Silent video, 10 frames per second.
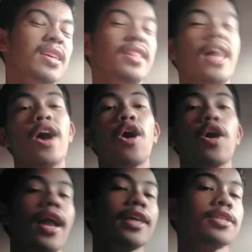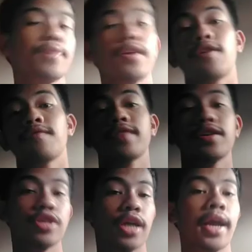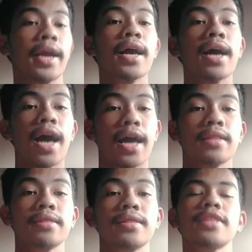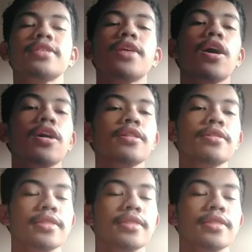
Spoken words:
in all aspect of teaching. And that's all.